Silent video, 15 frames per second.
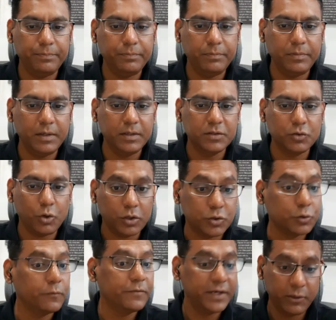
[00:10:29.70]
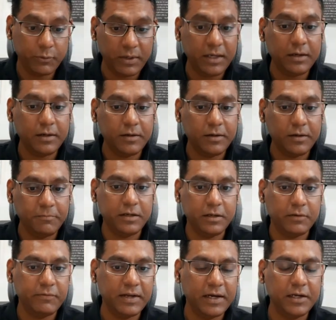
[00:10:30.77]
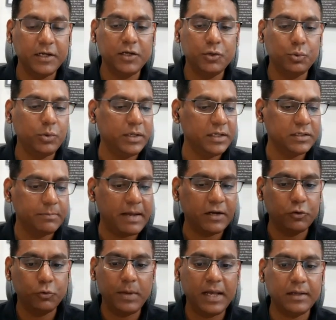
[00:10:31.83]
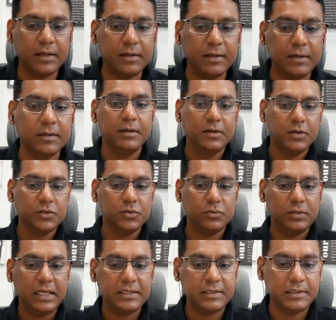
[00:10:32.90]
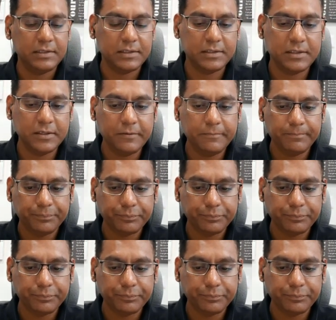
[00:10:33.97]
not so frequent, but here we're getting two D's back to back. So that's interesting.